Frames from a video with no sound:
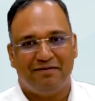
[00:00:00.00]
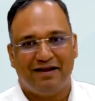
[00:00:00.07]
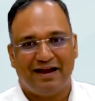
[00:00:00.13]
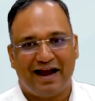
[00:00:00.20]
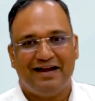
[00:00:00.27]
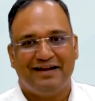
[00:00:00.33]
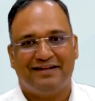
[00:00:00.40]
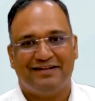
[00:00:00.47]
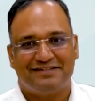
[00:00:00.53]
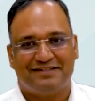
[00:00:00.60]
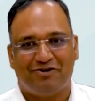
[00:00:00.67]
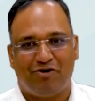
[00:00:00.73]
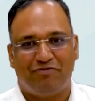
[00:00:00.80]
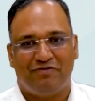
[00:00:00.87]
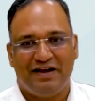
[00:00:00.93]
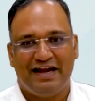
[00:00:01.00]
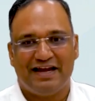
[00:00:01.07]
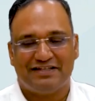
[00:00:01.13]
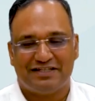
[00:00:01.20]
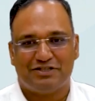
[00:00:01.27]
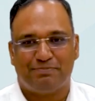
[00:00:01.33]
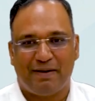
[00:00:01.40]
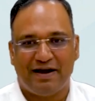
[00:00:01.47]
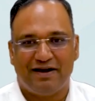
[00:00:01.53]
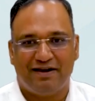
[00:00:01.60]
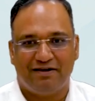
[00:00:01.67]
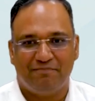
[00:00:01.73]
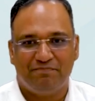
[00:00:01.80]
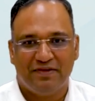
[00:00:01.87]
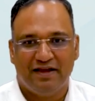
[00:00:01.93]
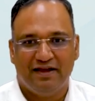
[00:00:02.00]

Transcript: grand test of NEET SS pattern